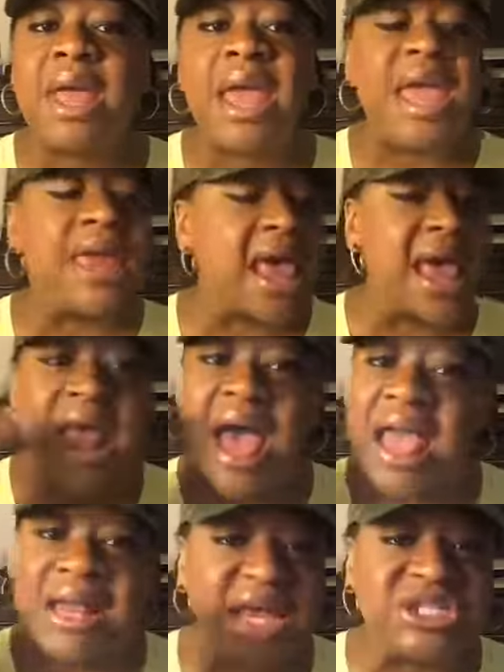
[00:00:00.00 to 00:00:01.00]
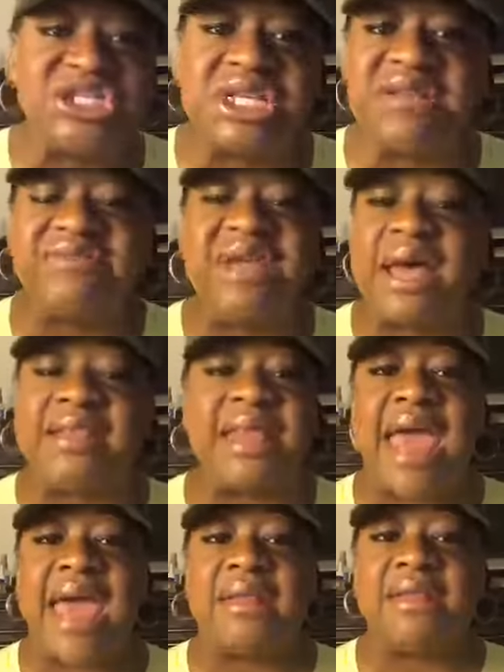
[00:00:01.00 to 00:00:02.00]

And and I and I shouldn't have done that.